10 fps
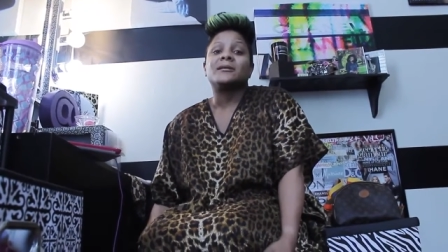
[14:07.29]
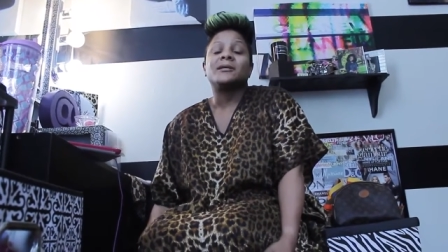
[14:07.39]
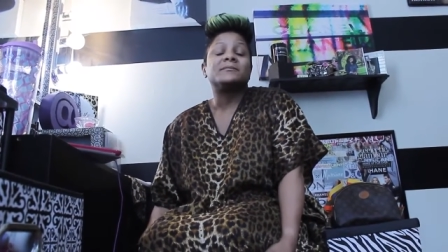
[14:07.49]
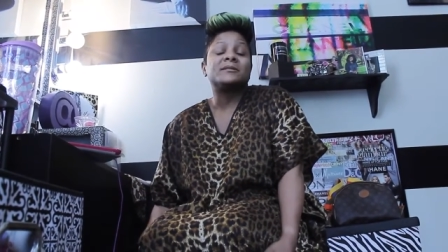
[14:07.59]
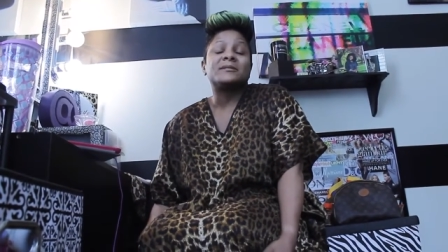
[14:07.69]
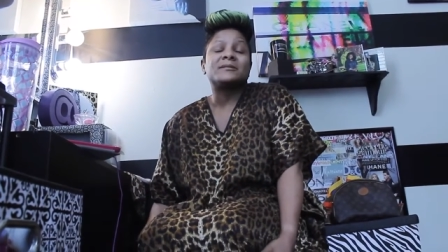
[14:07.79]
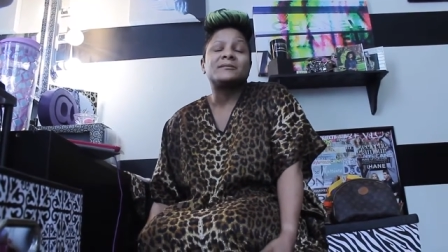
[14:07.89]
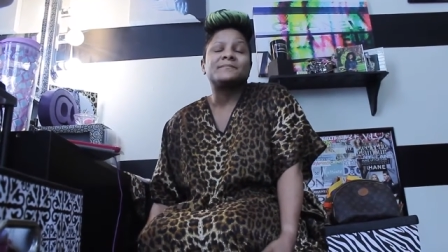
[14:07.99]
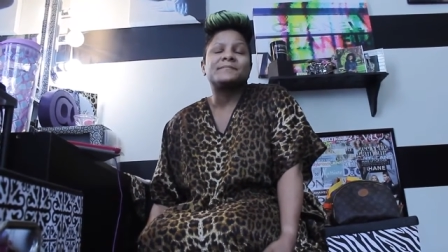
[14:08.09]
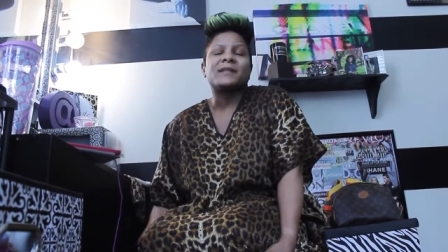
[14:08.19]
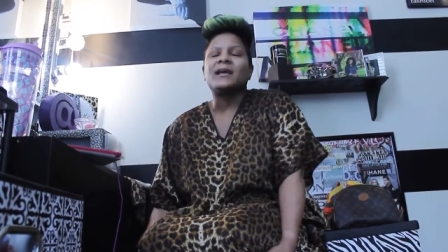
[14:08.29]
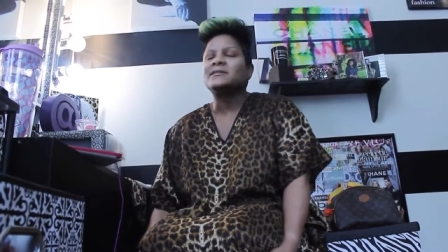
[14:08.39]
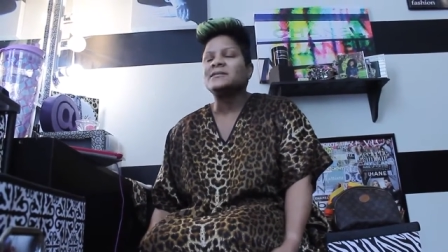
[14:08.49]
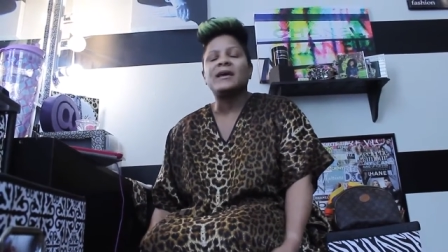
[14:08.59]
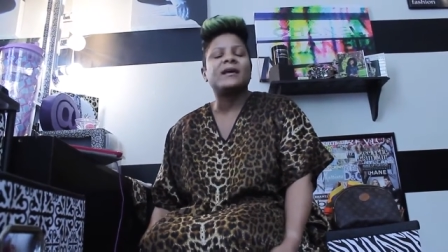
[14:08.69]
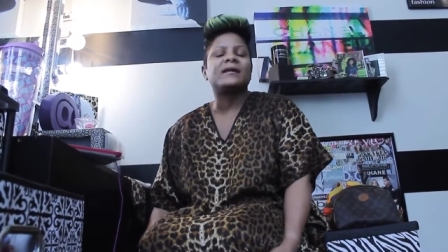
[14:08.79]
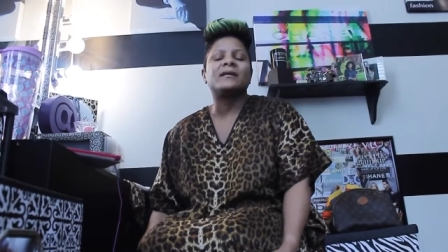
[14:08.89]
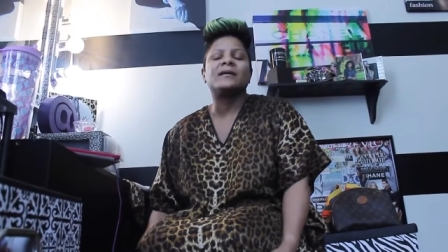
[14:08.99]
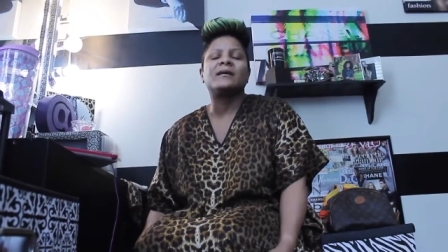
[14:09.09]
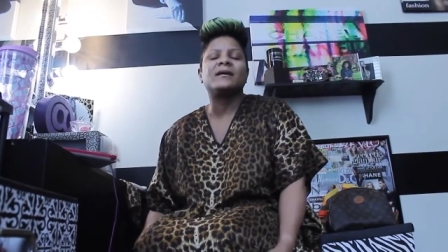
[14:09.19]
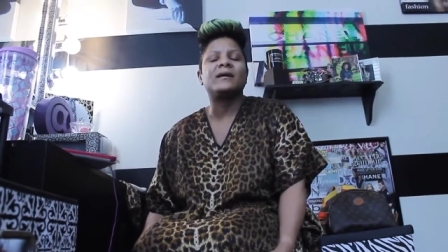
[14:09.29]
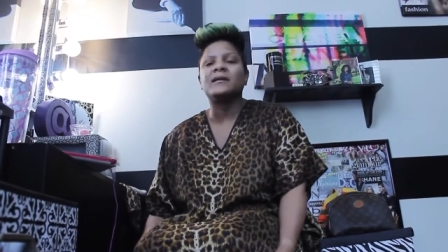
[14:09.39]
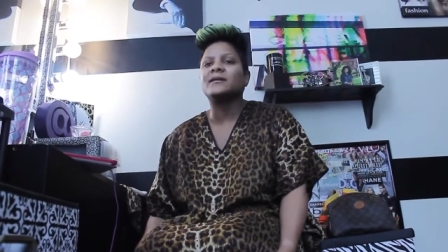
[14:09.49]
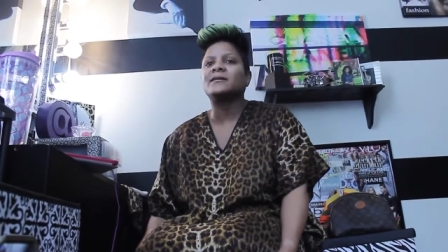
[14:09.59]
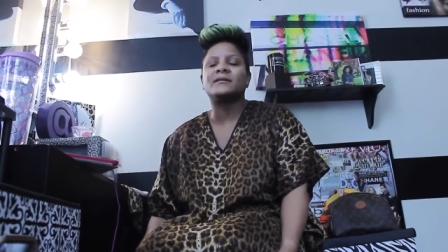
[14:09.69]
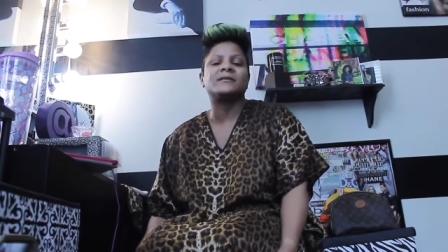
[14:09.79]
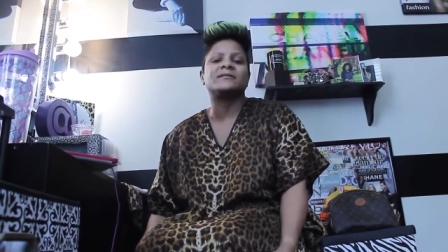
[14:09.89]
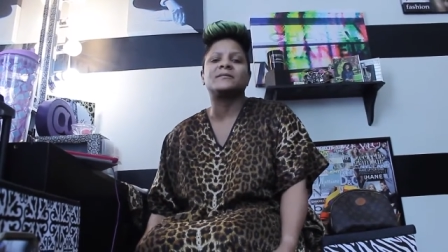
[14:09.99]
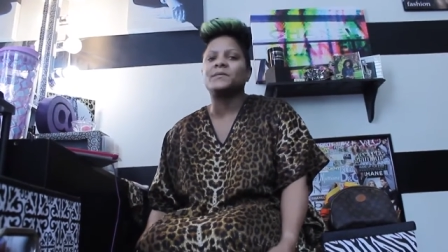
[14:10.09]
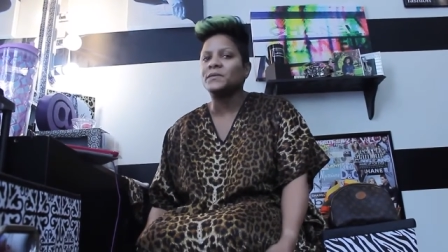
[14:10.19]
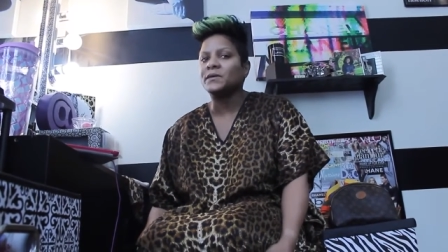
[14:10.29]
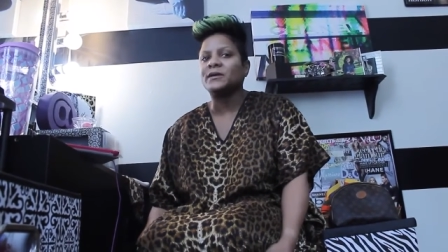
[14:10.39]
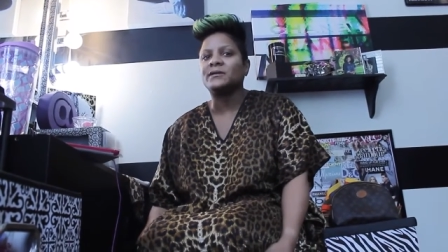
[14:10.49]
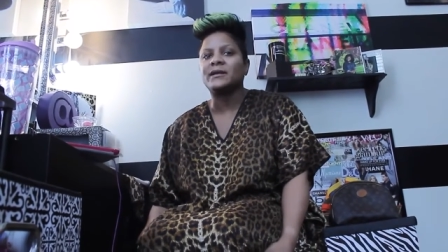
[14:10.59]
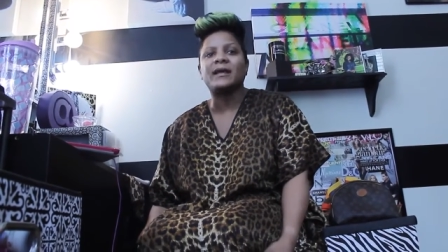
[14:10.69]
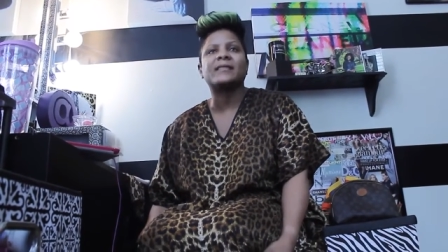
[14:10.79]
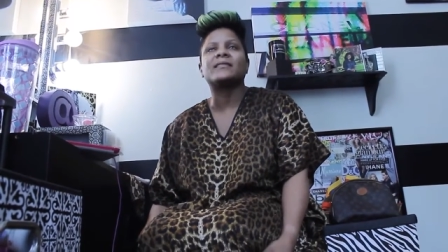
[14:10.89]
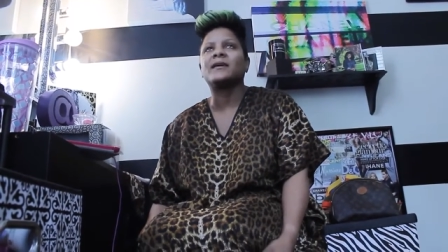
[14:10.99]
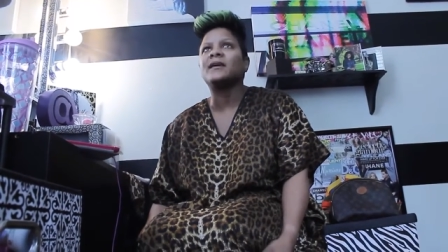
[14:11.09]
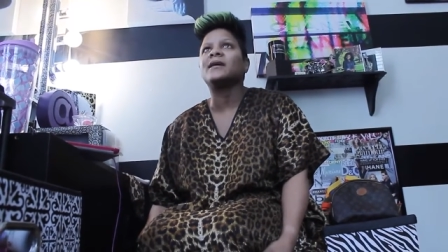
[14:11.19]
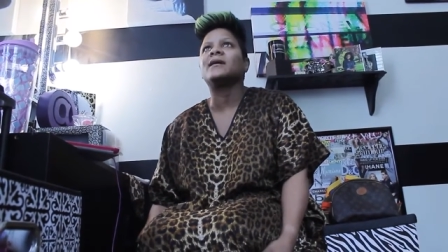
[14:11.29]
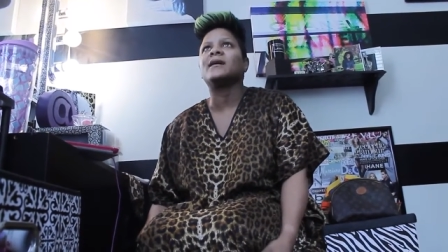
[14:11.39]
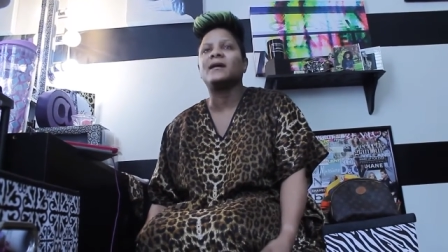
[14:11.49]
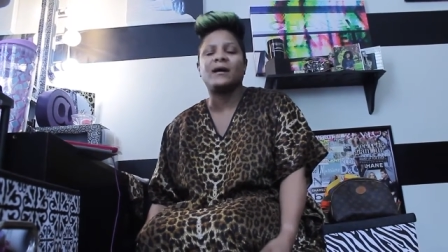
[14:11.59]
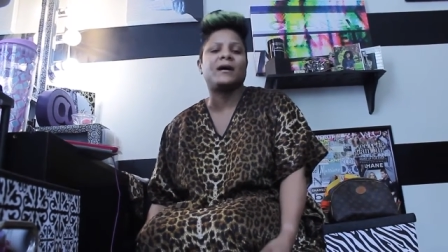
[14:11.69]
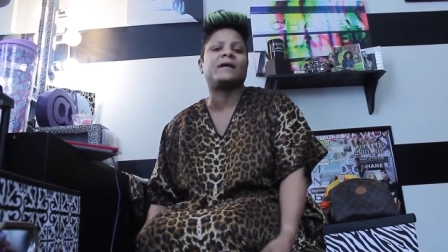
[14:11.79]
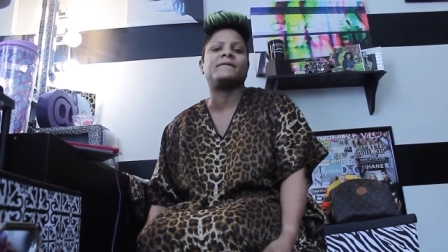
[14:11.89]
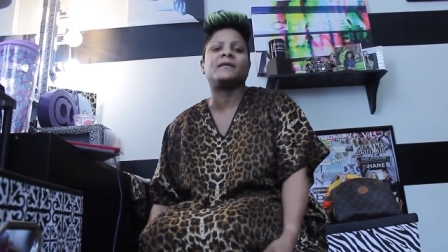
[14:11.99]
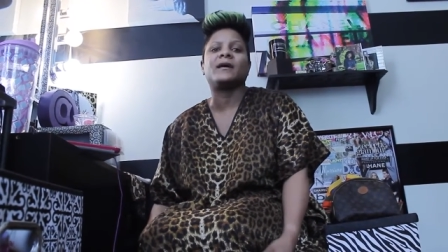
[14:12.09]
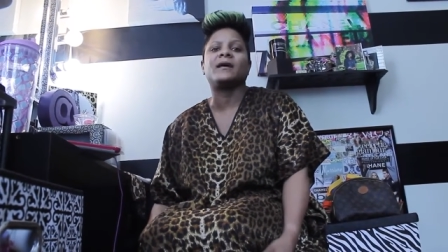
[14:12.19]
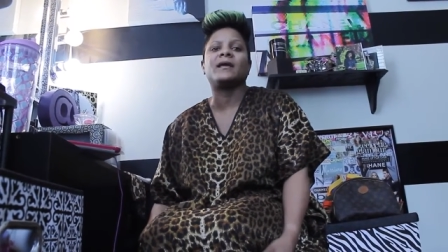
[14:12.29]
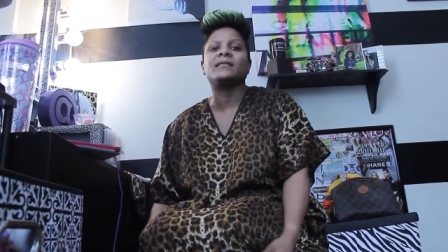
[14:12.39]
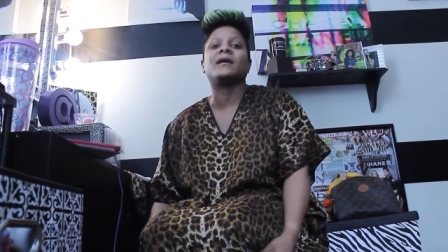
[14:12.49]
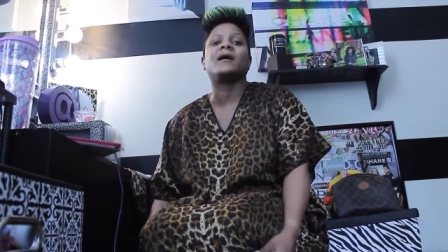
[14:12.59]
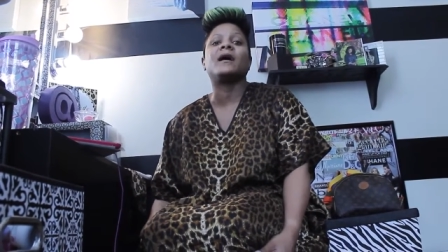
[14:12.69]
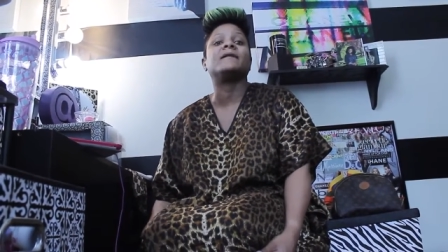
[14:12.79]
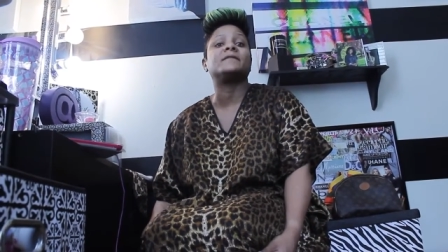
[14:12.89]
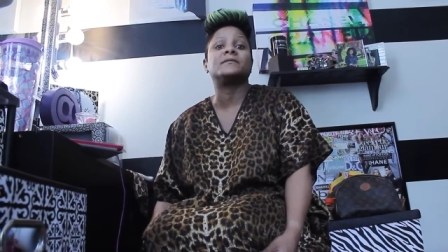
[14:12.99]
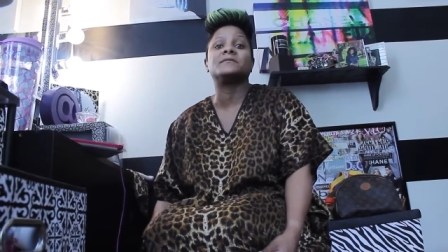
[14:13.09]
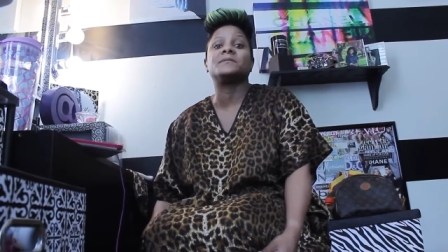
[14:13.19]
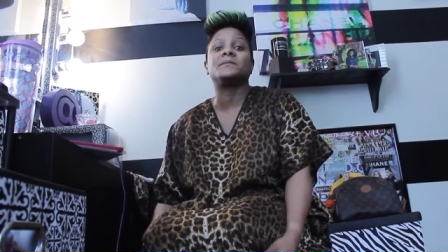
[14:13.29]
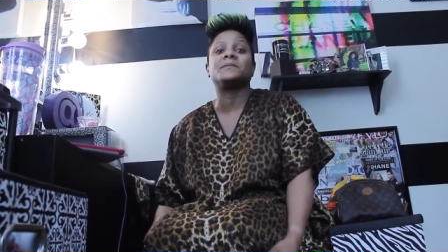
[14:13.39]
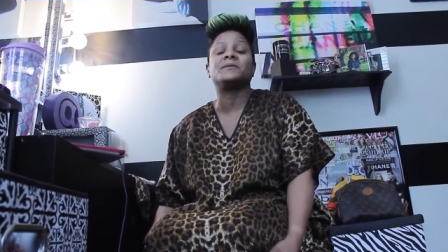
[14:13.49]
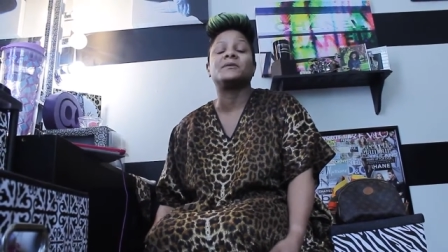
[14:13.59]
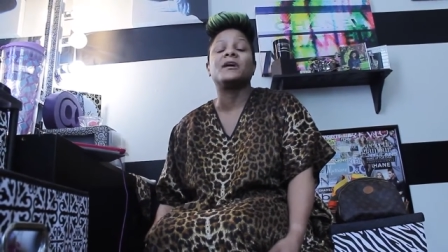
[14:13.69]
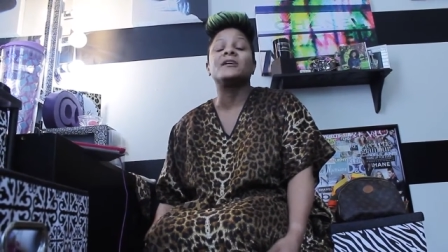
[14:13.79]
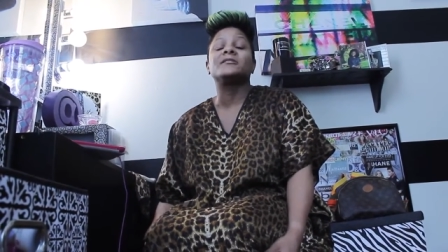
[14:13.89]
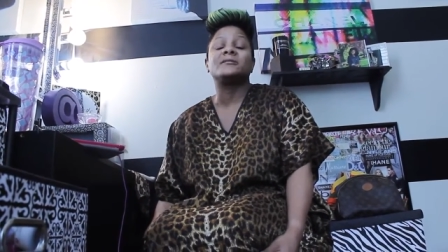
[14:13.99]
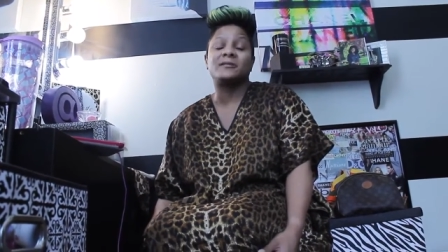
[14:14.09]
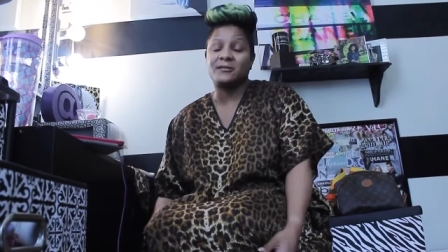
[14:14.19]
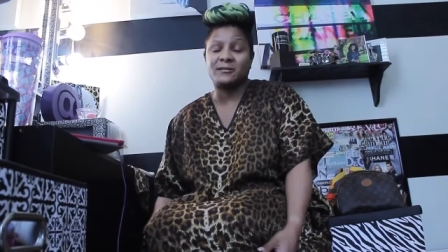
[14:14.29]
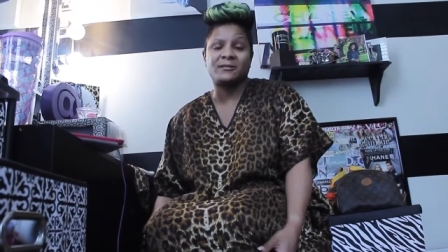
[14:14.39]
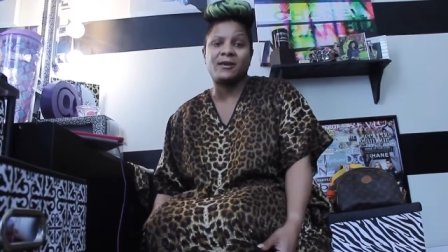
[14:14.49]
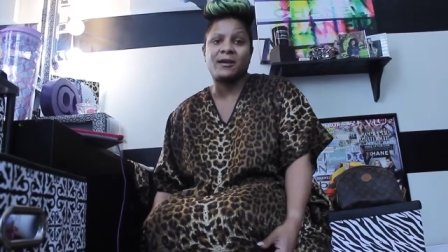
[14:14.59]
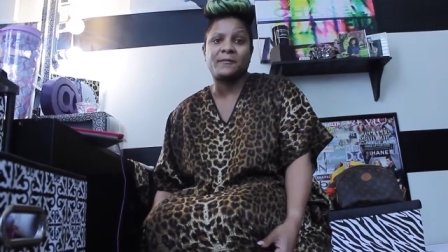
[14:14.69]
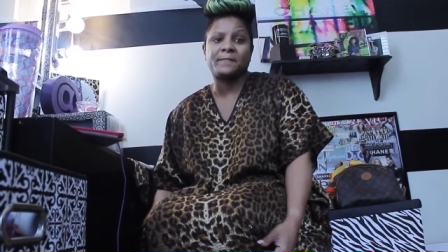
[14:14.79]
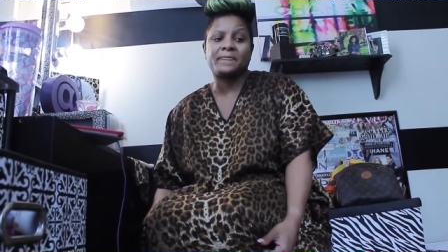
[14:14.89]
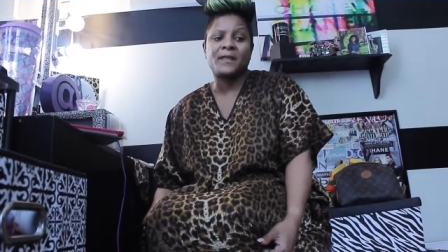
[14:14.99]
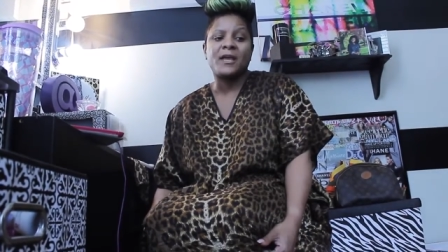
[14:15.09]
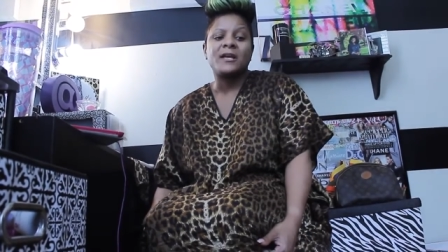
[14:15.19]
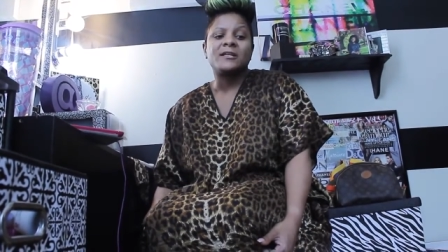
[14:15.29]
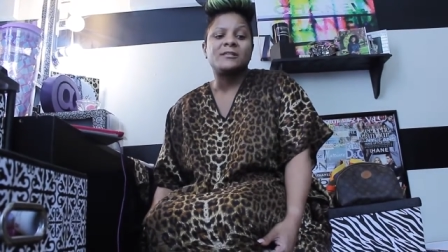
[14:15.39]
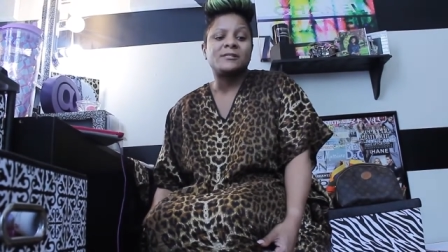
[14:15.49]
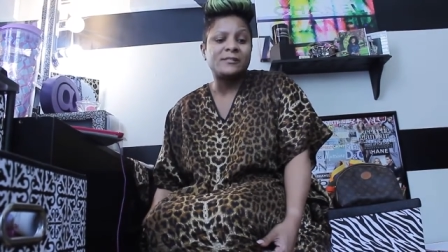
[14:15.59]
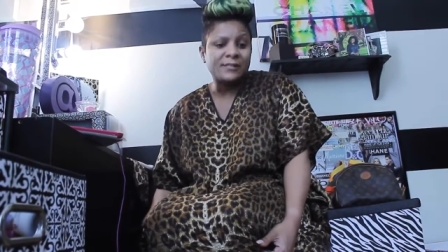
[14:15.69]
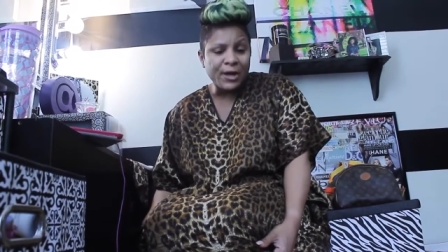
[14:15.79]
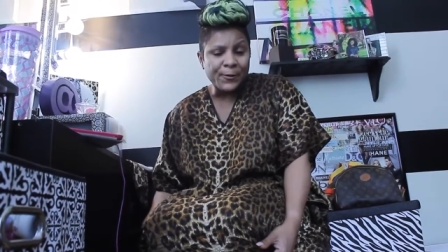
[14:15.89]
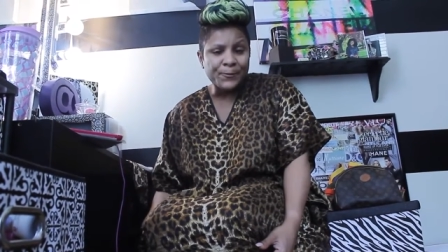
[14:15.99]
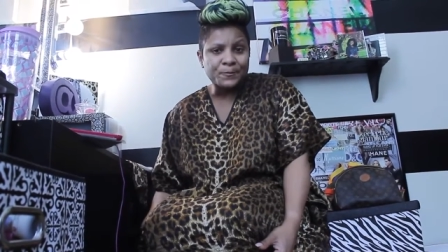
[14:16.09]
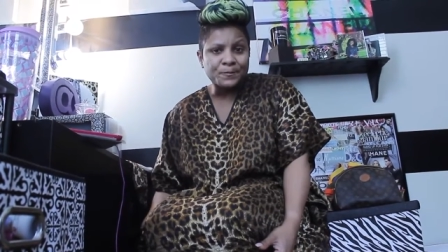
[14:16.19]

it was just, I just had hella good support. And I thank God for that. I thank God for those people to this day. So,